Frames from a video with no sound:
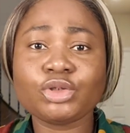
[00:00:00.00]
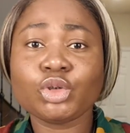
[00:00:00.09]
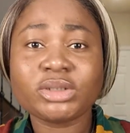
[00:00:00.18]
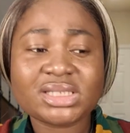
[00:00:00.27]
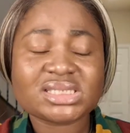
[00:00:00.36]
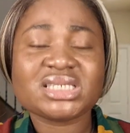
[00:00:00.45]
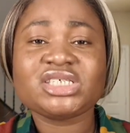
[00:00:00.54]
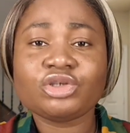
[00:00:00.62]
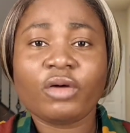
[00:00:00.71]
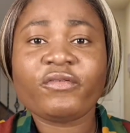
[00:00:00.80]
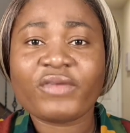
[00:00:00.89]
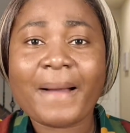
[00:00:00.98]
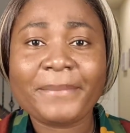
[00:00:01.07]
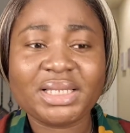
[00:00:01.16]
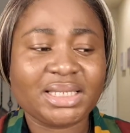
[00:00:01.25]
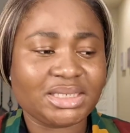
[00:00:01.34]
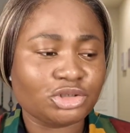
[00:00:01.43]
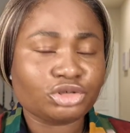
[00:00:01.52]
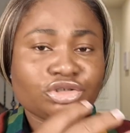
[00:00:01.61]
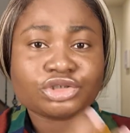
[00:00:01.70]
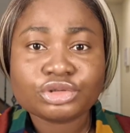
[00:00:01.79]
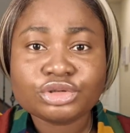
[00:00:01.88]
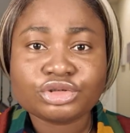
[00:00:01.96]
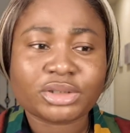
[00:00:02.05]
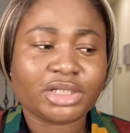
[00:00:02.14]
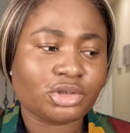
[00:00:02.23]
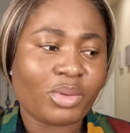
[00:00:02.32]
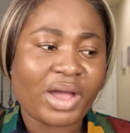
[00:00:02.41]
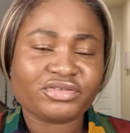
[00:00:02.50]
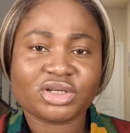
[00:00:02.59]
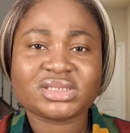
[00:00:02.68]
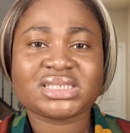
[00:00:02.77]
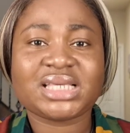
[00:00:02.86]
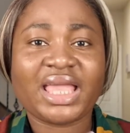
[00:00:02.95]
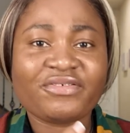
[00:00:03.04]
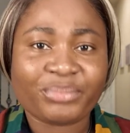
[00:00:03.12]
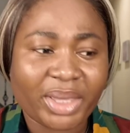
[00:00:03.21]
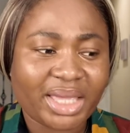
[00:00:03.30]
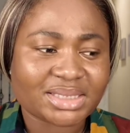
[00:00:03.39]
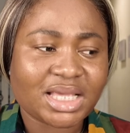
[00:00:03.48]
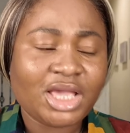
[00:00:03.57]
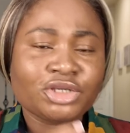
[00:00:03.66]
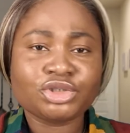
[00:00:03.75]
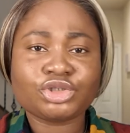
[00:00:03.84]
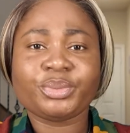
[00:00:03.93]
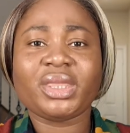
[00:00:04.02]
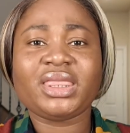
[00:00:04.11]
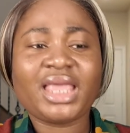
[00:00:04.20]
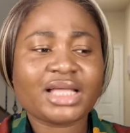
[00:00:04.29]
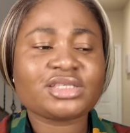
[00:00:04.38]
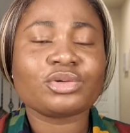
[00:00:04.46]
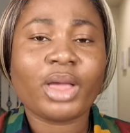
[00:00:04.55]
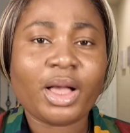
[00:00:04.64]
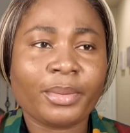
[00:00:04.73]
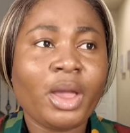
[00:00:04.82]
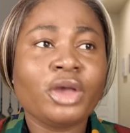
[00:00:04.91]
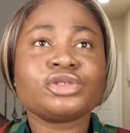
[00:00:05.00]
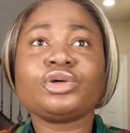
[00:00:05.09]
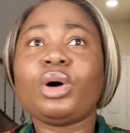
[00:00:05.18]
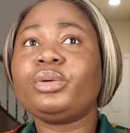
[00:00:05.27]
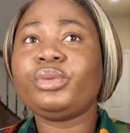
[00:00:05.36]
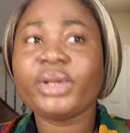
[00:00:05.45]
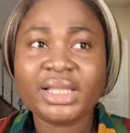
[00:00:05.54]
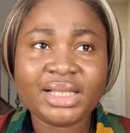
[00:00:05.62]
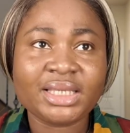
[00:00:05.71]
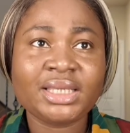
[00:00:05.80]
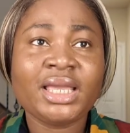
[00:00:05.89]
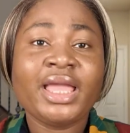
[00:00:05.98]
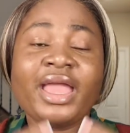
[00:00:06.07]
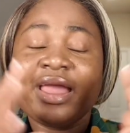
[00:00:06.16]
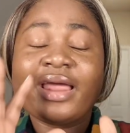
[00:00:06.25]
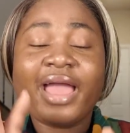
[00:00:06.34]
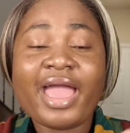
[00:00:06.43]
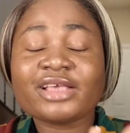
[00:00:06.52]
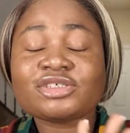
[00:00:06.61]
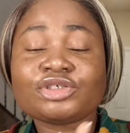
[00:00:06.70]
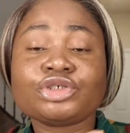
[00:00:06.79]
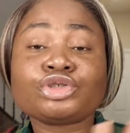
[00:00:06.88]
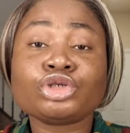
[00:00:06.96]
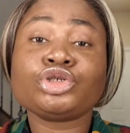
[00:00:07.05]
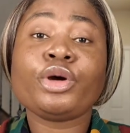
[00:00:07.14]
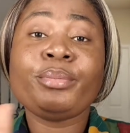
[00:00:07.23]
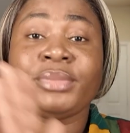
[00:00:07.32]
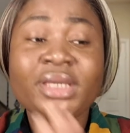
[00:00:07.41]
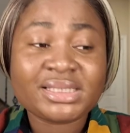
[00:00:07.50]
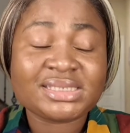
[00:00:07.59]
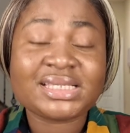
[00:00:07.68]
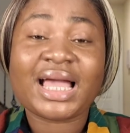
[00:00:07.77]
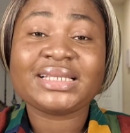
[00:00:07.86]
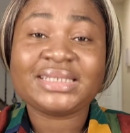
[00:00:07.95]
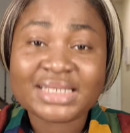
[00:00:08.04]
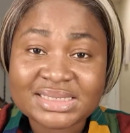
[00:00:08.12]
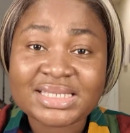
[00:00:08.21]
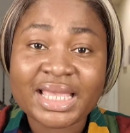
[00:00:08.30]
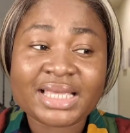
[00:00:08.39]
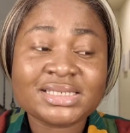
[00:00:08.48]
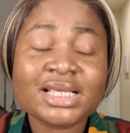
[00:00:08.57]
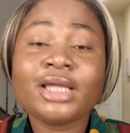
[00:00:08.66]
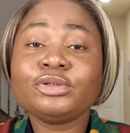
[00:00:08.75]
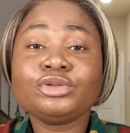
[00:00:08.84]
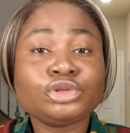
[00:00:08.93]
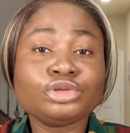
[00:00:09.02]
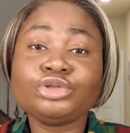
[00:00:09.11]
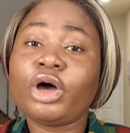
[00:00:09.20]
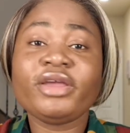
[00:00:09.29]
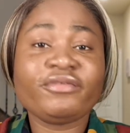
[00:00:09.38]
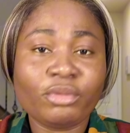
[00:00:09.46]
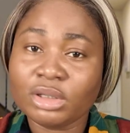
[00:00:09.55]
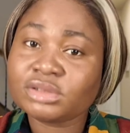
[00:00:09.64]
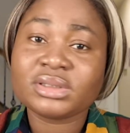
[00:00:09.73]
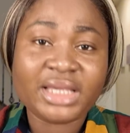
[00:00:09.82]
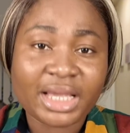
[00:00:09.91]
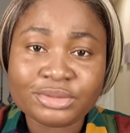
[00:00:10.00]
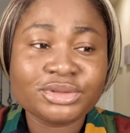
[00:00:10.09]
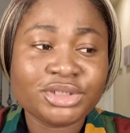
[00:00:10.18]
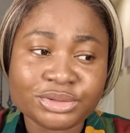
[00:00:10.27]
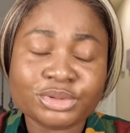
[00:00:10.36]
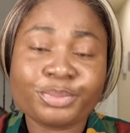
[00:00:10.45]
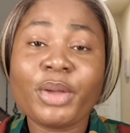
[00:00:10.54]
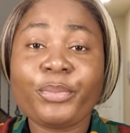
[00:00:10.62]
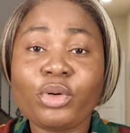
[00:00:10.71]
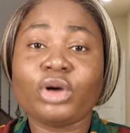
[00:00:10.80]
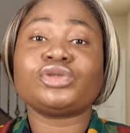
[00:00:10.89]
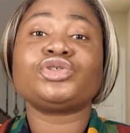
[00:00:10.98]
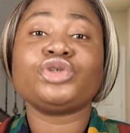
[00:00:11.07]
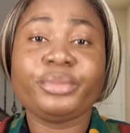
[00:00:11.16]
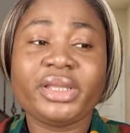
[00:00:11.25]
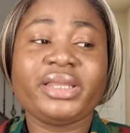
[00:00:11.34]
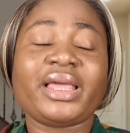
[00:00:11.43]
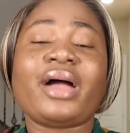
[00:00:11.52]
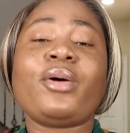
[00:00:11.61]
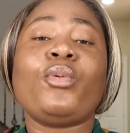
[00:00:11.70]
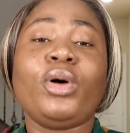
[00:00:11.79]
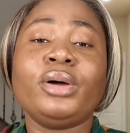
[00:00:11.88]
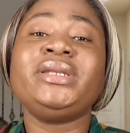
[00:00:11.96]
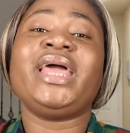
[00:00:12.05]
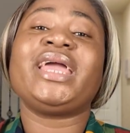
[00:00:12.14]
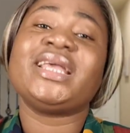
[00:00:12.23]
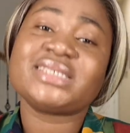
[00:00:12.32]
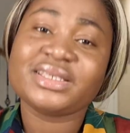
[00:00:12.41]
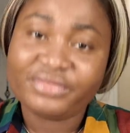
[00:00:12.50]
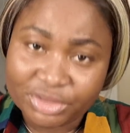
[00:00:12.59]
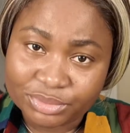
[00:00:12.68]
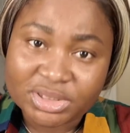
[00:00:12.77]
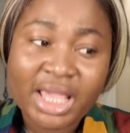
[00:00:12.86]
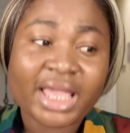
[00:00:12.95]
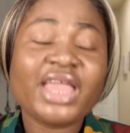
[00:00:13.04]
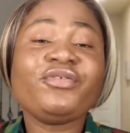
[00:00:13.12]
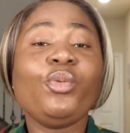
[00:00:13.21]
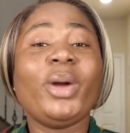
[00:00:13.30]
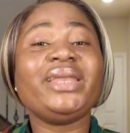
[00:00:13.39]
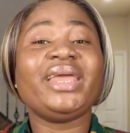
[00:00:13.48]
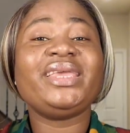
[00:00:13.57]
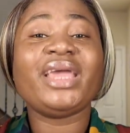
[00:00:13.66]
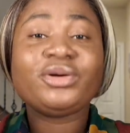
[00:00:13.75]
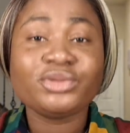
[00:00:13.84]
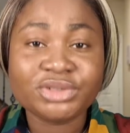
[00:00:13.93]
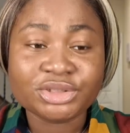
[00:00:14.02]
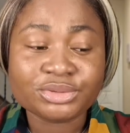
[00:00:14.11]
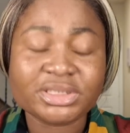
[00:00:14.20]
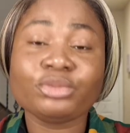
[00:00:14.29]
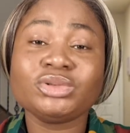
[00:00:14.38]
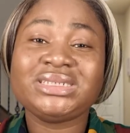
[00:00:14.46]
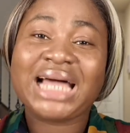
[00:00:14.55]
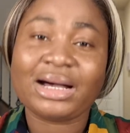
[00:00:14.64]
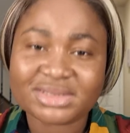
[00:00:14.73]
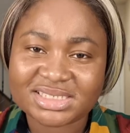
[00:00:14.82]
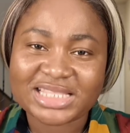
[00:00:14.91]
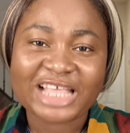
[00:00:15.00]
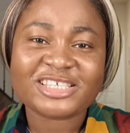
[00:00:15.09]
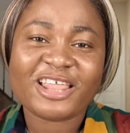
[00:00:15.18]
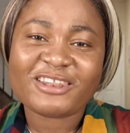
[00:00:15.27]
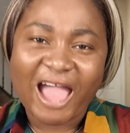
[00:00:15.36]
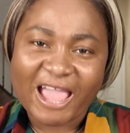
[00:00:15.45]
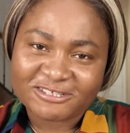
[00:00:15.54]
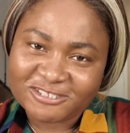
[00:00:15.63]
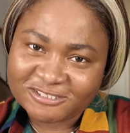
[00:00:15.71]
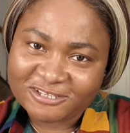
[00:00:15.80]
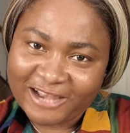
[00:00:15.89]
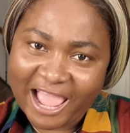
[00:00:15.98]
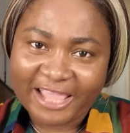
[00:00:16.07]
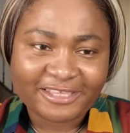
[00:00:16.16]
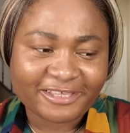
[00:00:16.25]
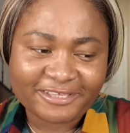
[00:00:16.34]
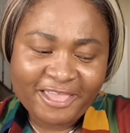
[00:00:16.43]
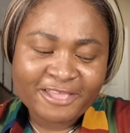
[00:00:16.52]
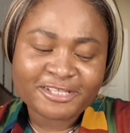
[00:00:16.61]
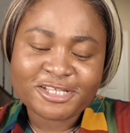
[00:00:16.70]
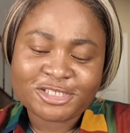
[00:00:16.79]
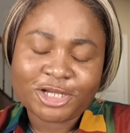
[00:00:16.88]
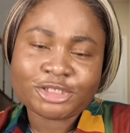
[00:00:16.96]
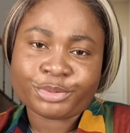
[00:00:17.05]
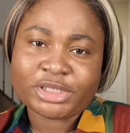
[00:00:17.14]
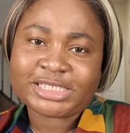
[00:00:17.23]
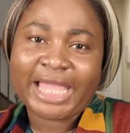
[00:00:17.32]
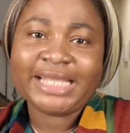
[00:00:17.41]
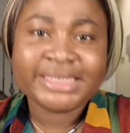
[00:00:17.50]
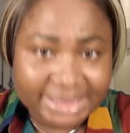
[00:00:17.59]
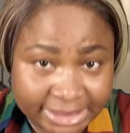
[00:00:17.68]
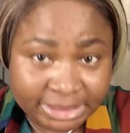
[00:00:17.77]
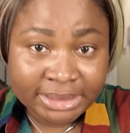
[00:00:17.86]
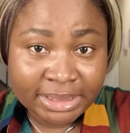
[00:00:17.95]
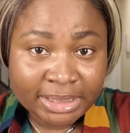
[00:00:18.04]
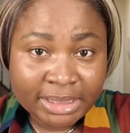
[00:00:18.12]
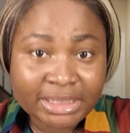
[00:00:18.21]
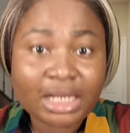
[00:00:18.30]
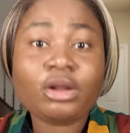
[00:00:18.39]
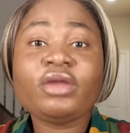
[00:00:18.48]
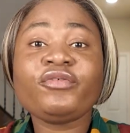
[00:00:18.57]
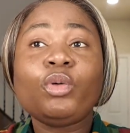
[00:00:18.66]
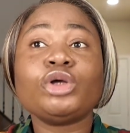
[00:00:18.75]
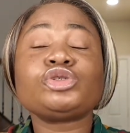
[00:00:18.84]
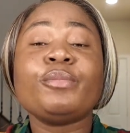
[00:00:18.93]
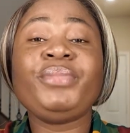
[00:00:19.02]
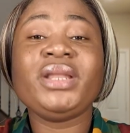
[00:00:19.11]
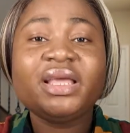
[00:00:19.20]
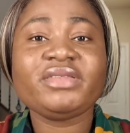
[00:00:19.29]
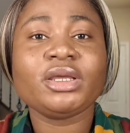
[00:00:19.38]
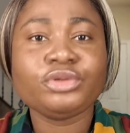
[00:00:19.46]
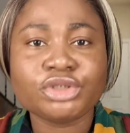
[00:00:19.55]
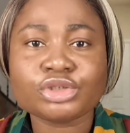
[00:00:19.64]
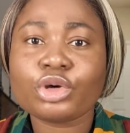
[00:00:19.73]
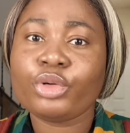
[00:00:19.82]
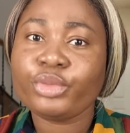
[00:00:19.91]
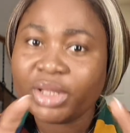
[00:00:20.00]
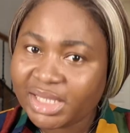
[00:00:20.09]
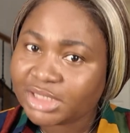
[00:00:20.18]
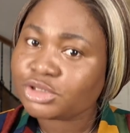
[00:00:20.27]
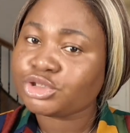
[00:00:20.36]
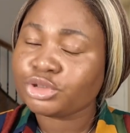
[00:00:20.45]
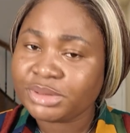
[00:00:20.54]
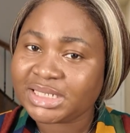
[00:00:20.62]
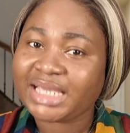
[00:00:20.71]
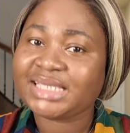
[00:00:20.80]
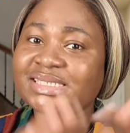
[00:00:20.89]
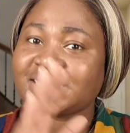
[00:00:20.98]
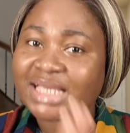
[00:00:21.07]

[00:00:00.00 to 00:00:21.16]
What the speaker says: this is your family, your children, your wife just gave birth. You should be there to help. So really, social media these days do not even want to hear good news. People on social media want negative news. Even when they hear good news, they will doubt it. Like, it's a lie. She's lying. It's just pretending. They don't even want to believe the good news. So really, social media is